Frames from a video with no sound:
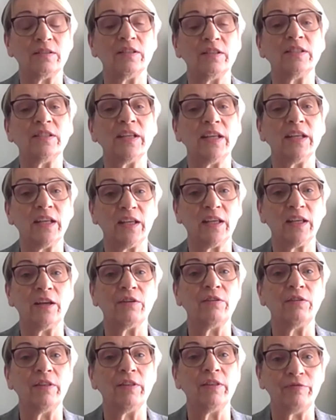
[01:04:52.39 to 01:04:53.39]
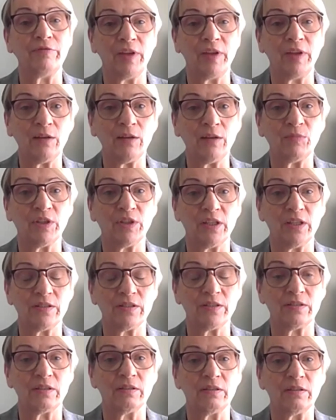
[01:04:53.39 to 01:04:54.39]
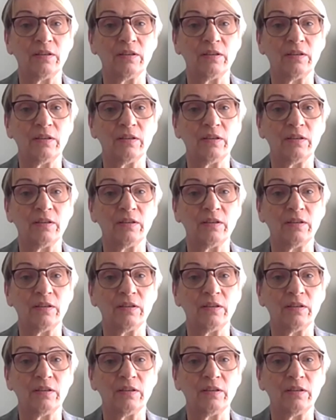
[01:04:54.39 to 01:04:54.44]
to take care of the families